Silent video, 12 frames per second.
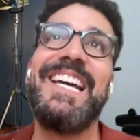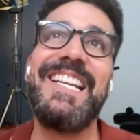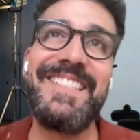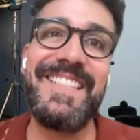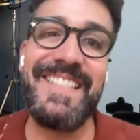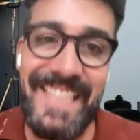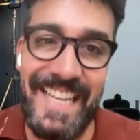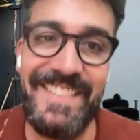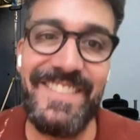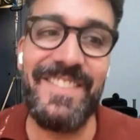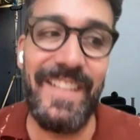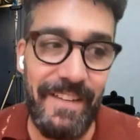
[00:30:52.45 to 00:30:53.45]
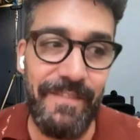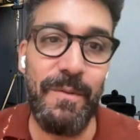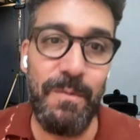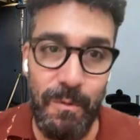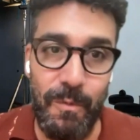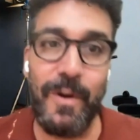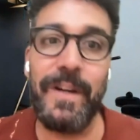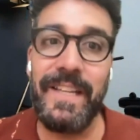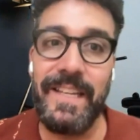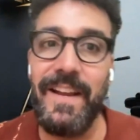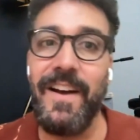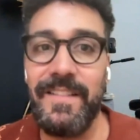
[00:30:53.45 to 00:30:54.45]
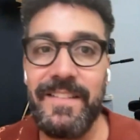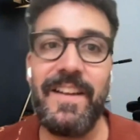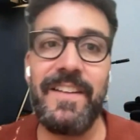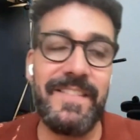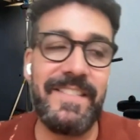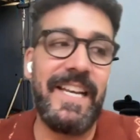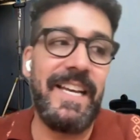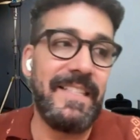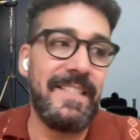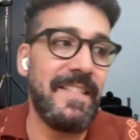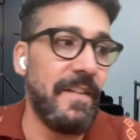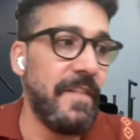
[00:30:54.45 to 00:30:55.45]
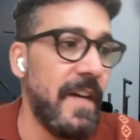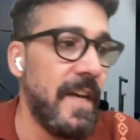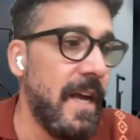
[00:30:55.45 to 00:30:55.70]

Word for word: it's going to test you like if you were working on on set and stuff